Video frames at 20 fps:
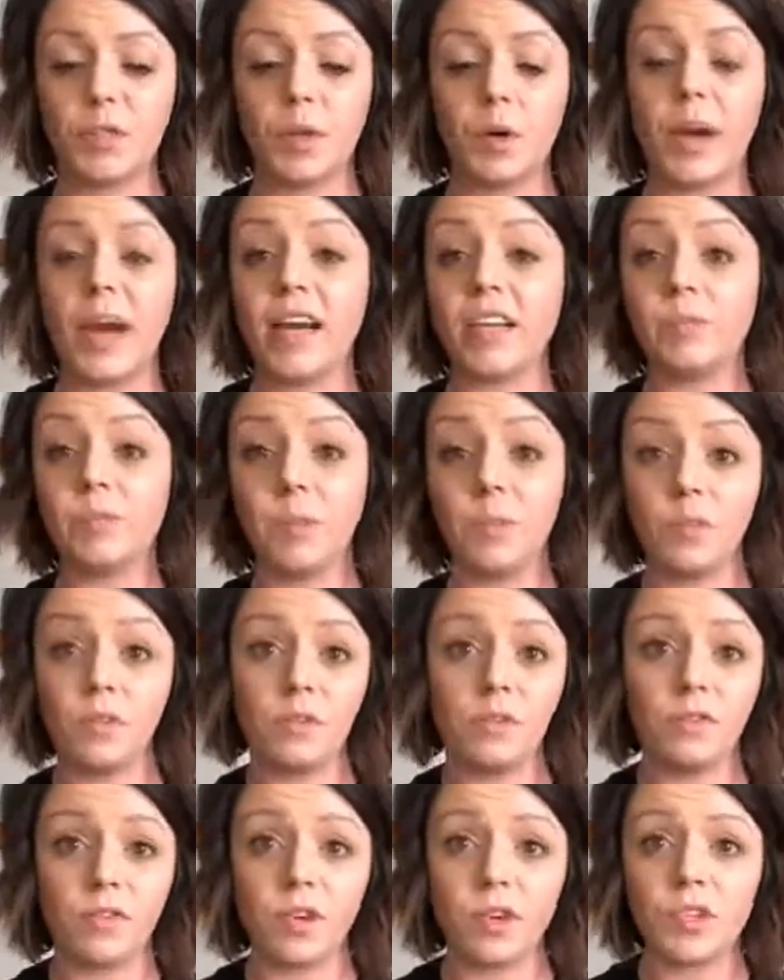So it has to be
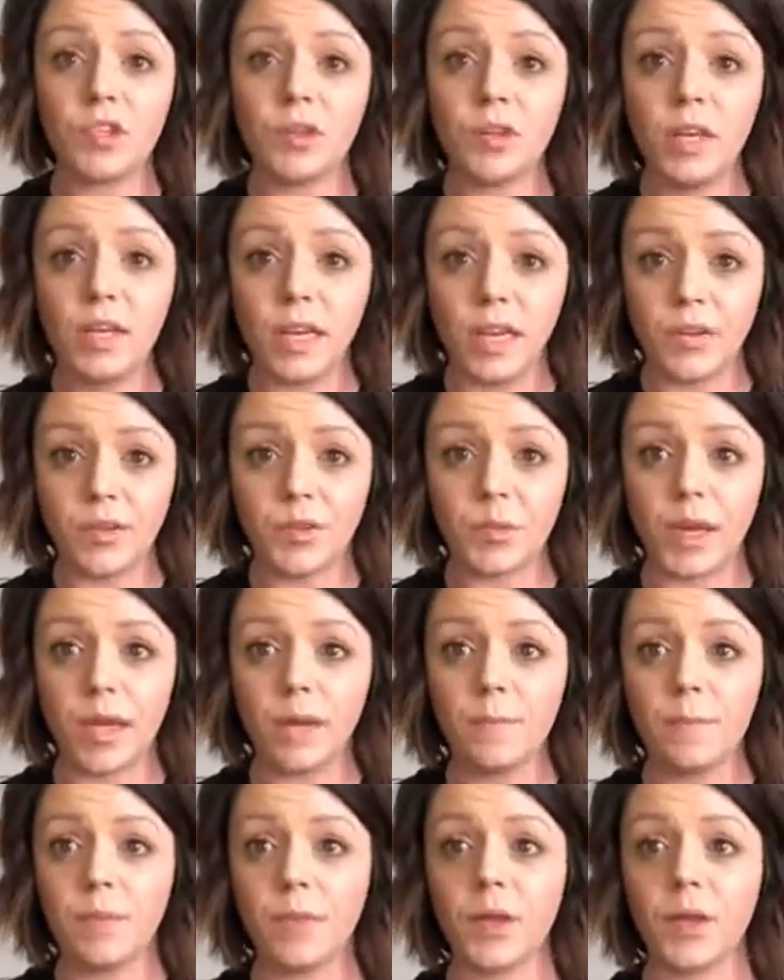within the first 30 days, right?